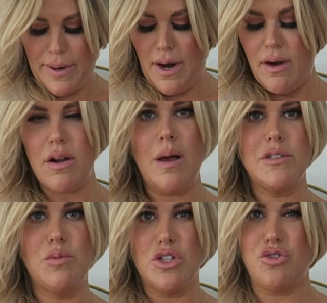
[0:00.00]
bigger, I don't know how
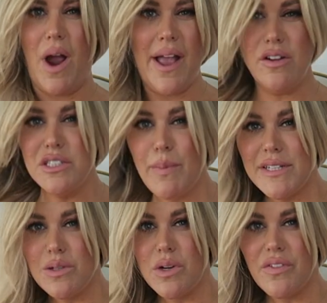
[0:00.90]
much more triangle
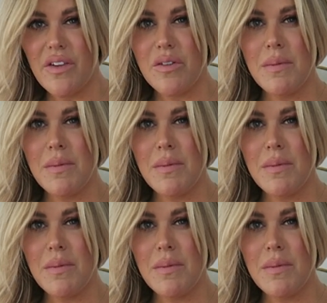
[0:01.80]
space it would have given